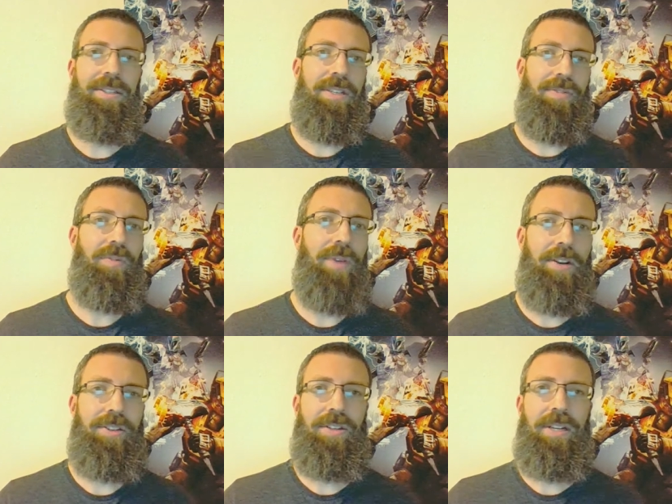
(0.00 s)
Different
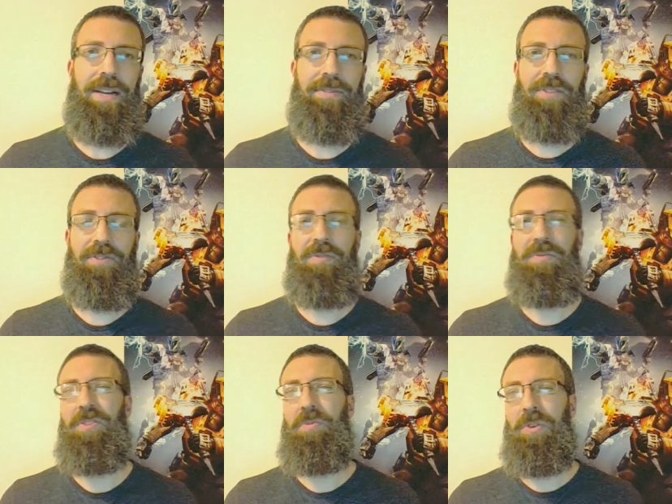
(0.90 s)
writers are going to have different
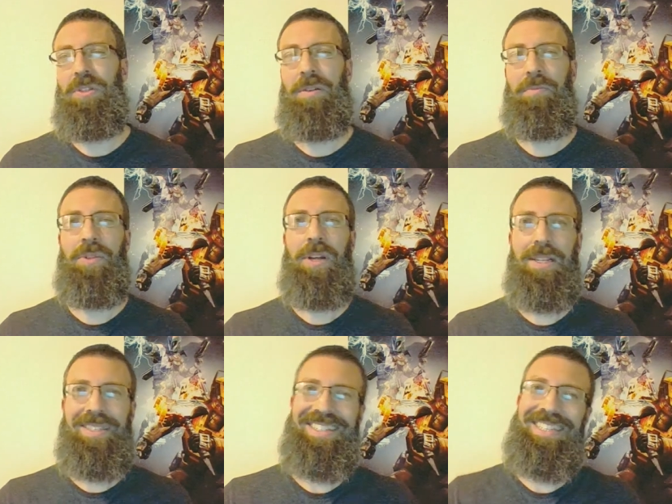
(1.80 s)
viewpoints on
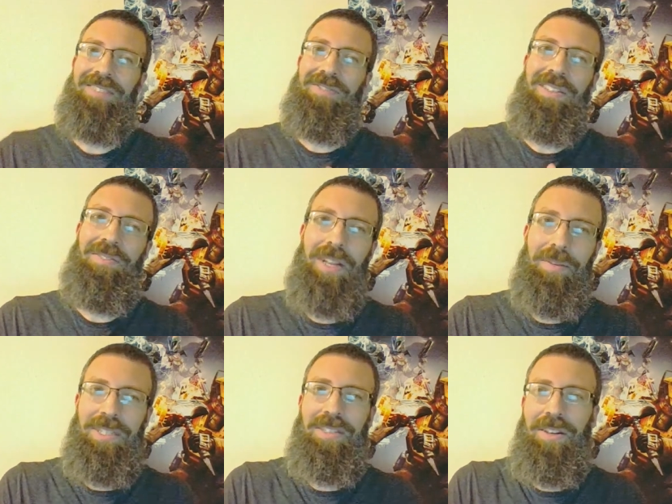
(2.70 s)
plot. Even
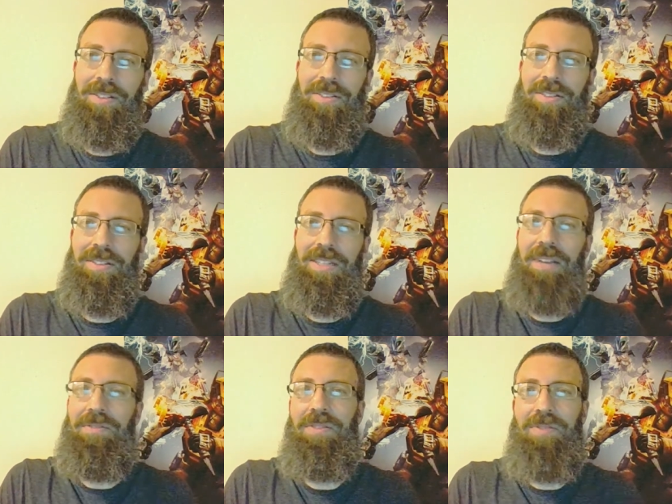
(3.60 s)
famous authors
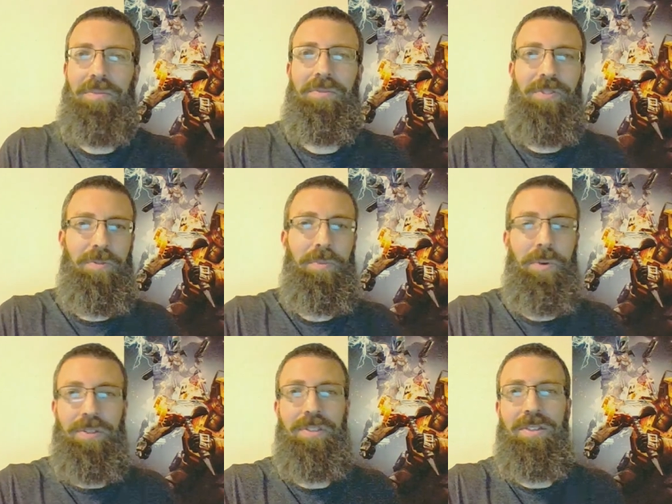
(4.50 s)
have different
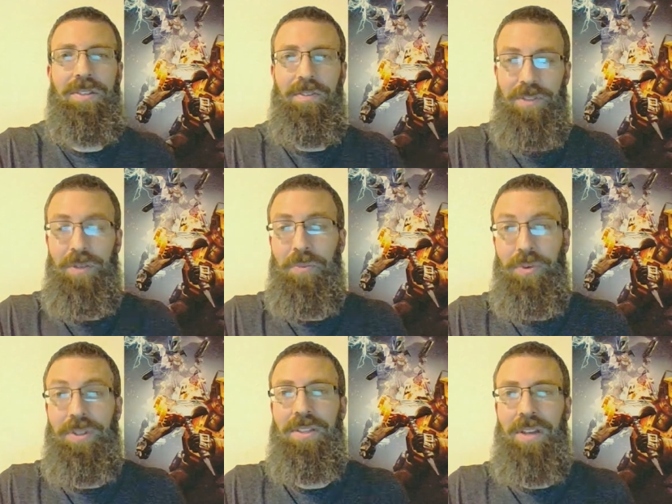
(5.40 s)

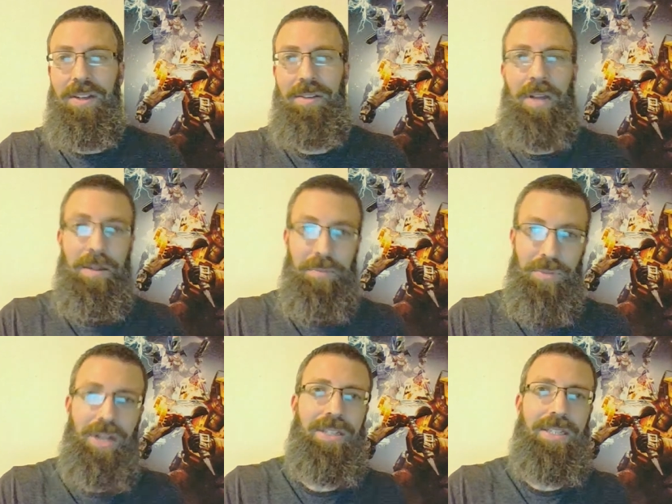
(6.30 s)
viewpoints on
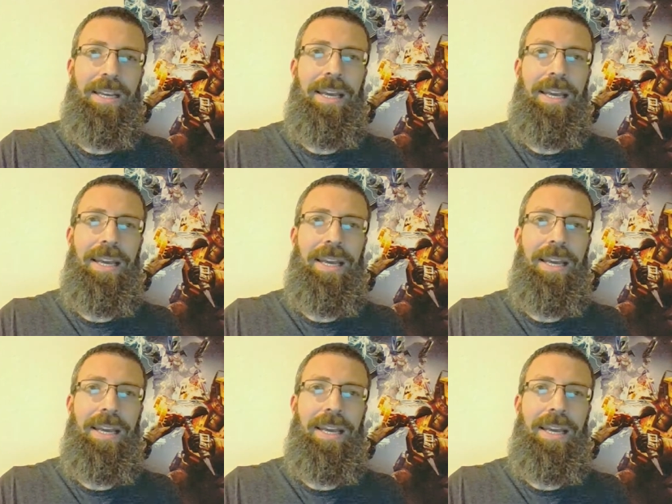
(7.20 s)
plot.